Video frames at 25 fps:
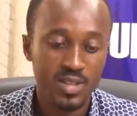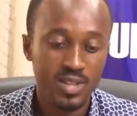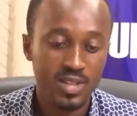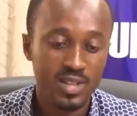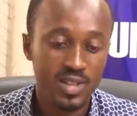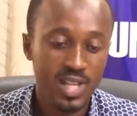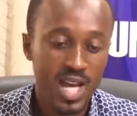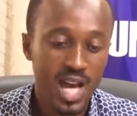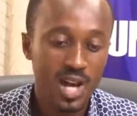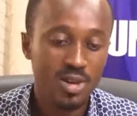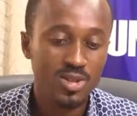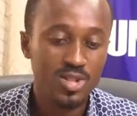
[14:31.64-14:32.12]

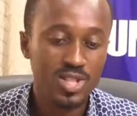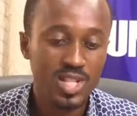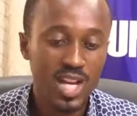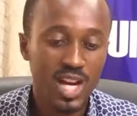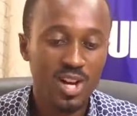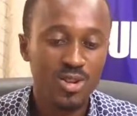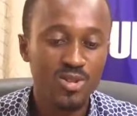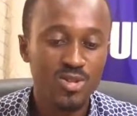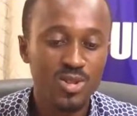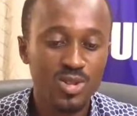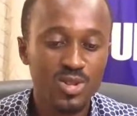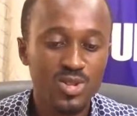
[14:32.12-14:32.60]
Thou
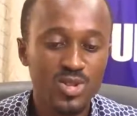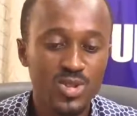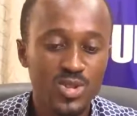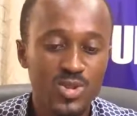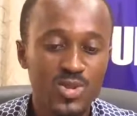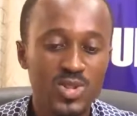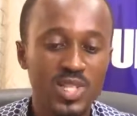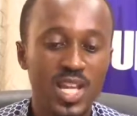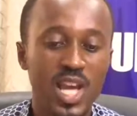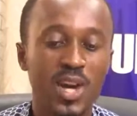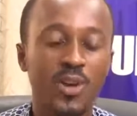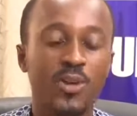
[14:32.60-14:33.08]
shalt not
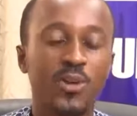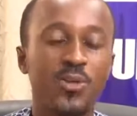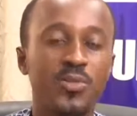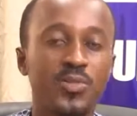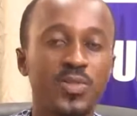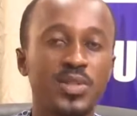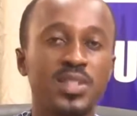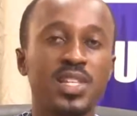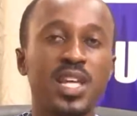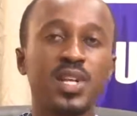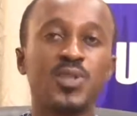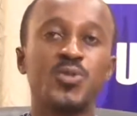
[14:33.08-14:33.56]
use a
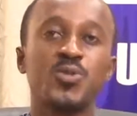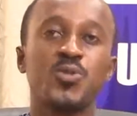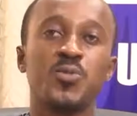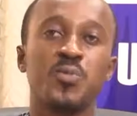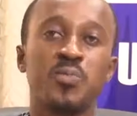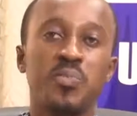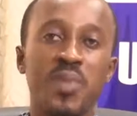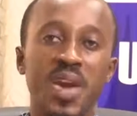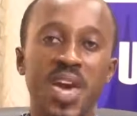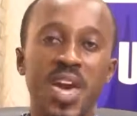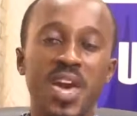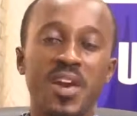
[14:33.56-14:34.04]
computer to
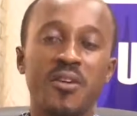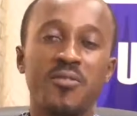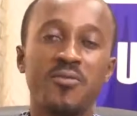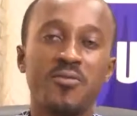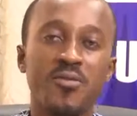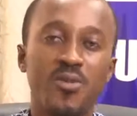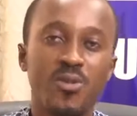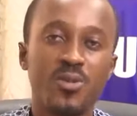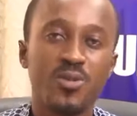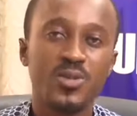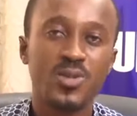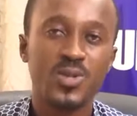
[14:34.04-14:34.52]
bear
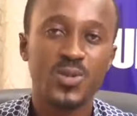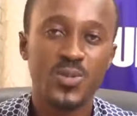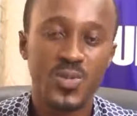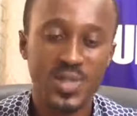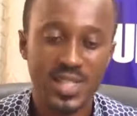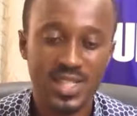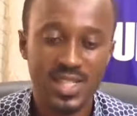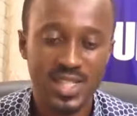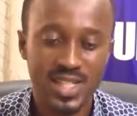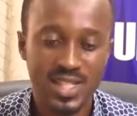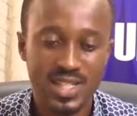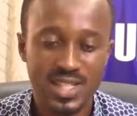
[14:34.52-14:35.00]
false
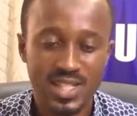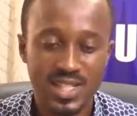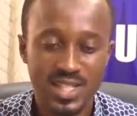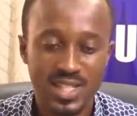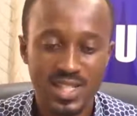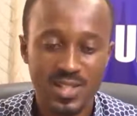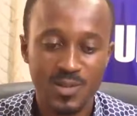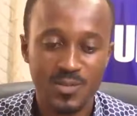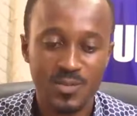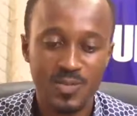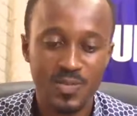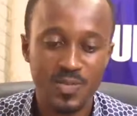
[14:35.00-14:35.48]
witness.
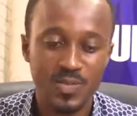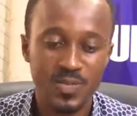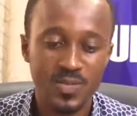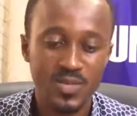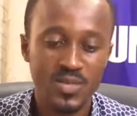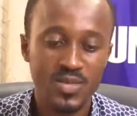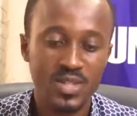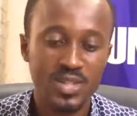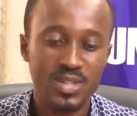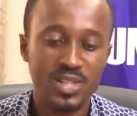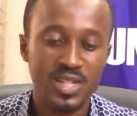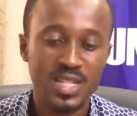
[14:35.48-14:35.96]

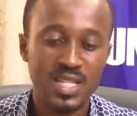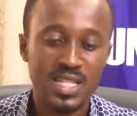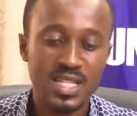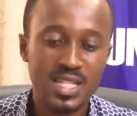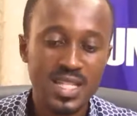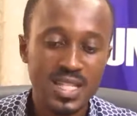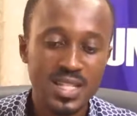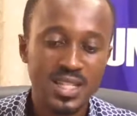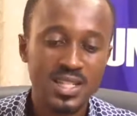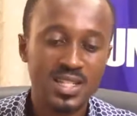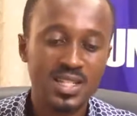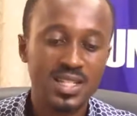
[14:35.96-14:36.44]
The
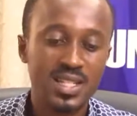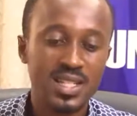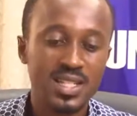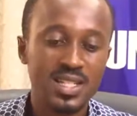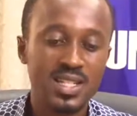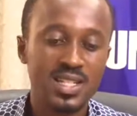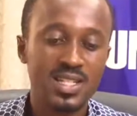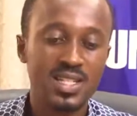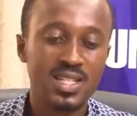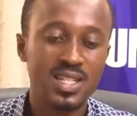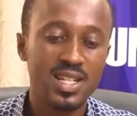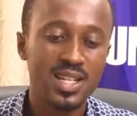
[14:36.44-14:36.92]
Csit
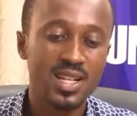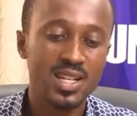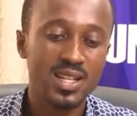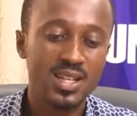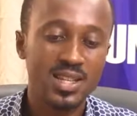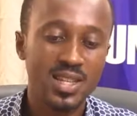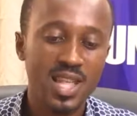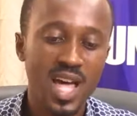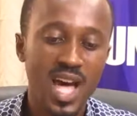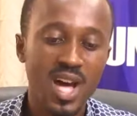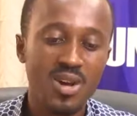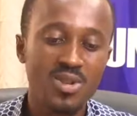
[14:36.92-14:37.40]
says,
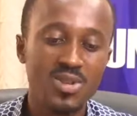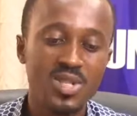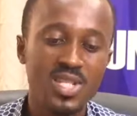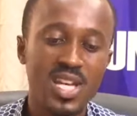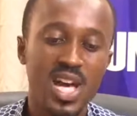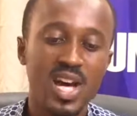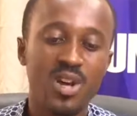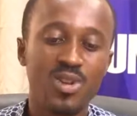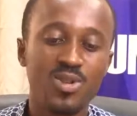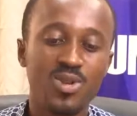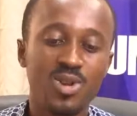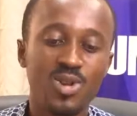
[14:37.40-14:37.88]
thou
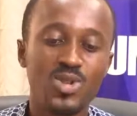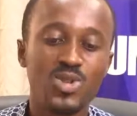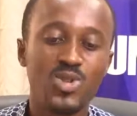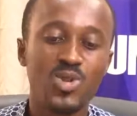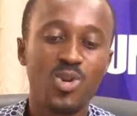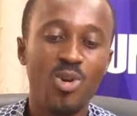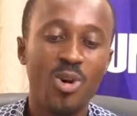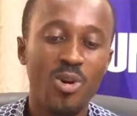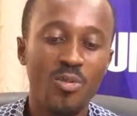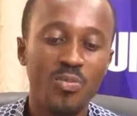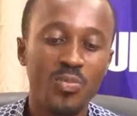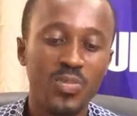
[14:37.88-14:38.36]
shalt not
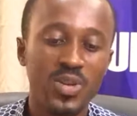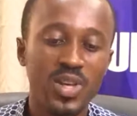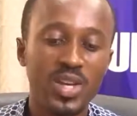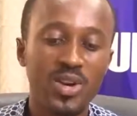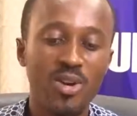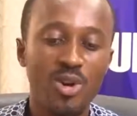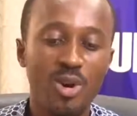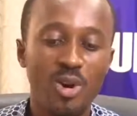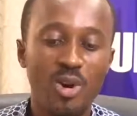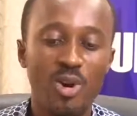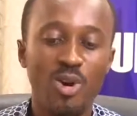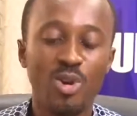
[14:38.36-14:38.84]
copy
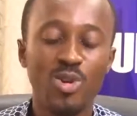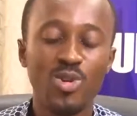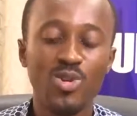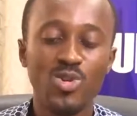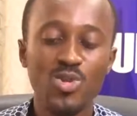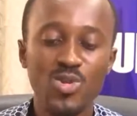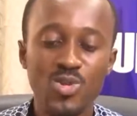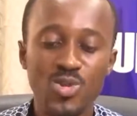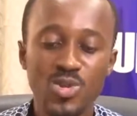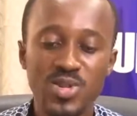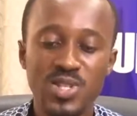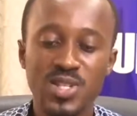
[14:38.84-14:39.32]
or
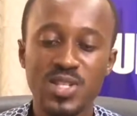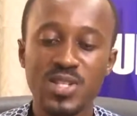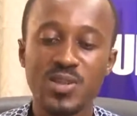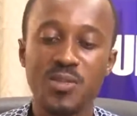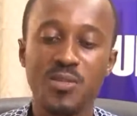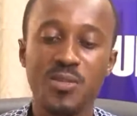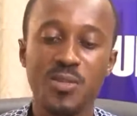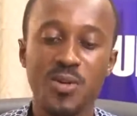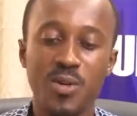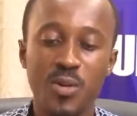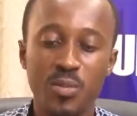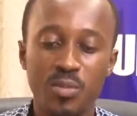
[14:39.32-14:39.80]
use
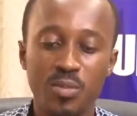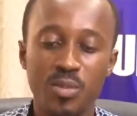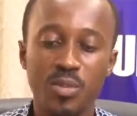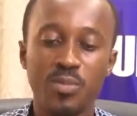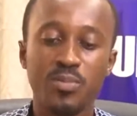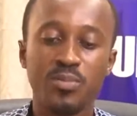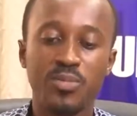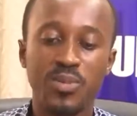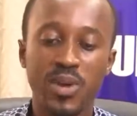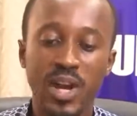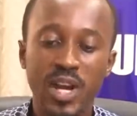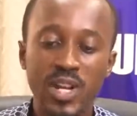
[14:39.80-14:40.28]

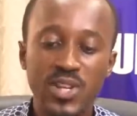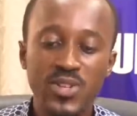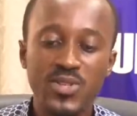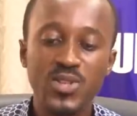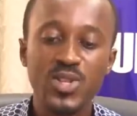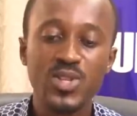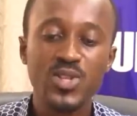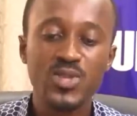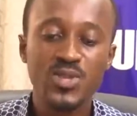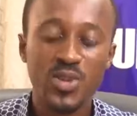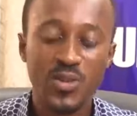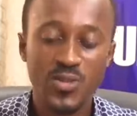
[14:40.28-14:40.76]
proprietary
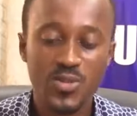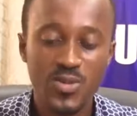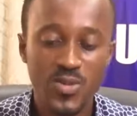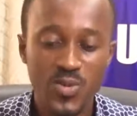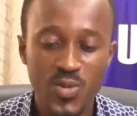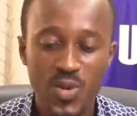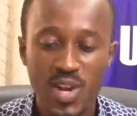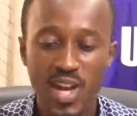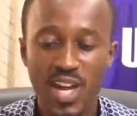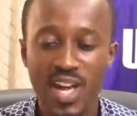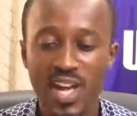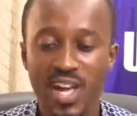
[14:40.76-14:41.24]

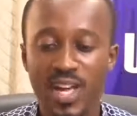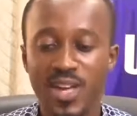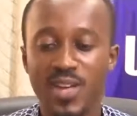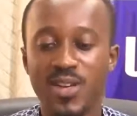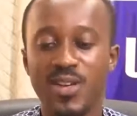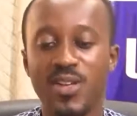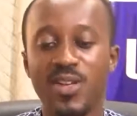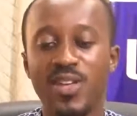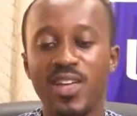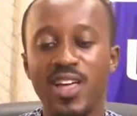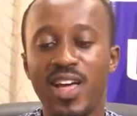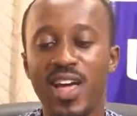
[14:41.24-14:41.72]
software
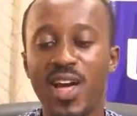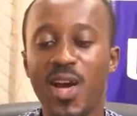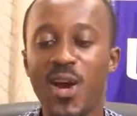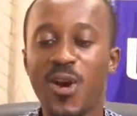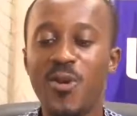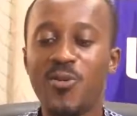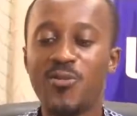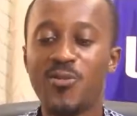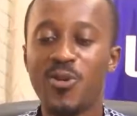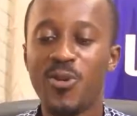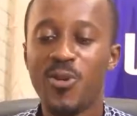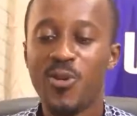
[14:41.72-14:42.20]

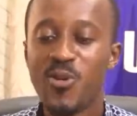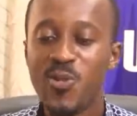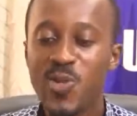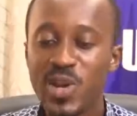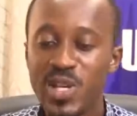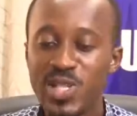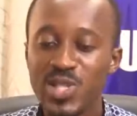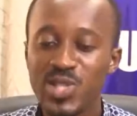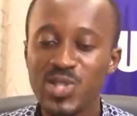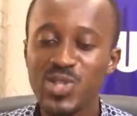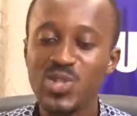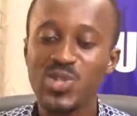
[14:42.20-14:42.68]
for
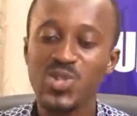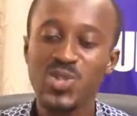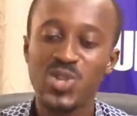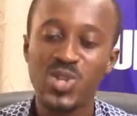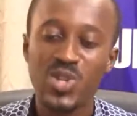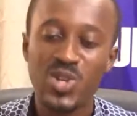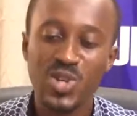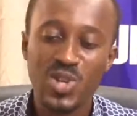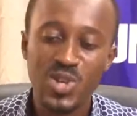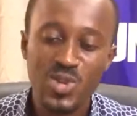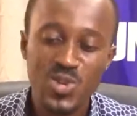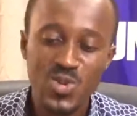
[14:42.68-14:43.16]
which
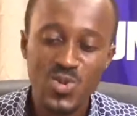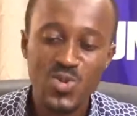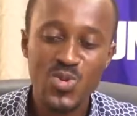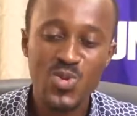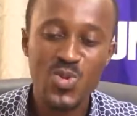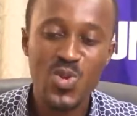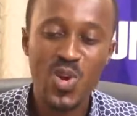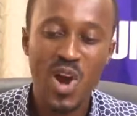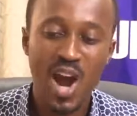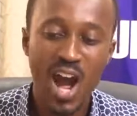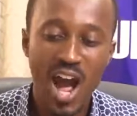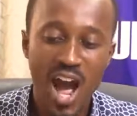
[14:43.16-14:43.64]

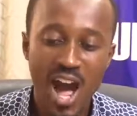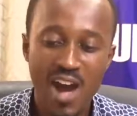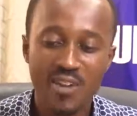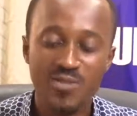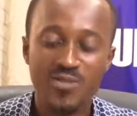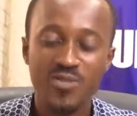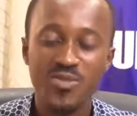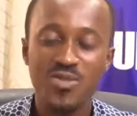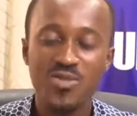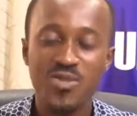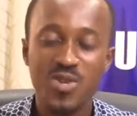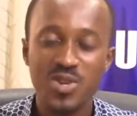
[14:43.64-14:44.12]
you
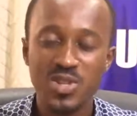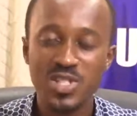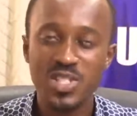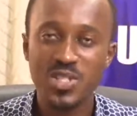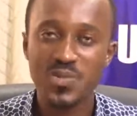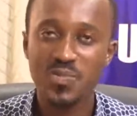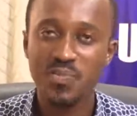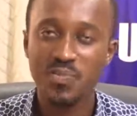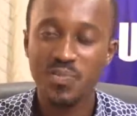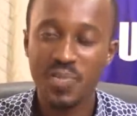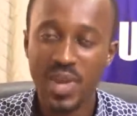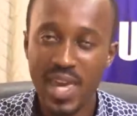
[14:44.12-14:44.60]
have not
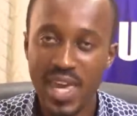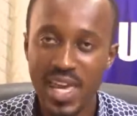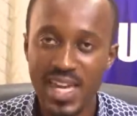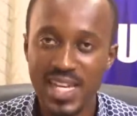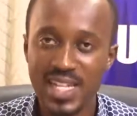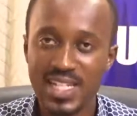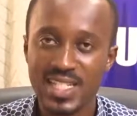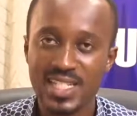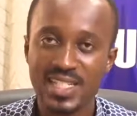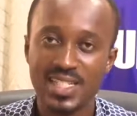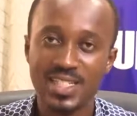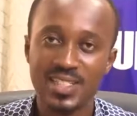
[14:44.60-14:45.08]

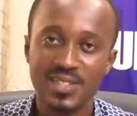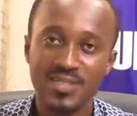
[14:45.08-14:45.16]
paid.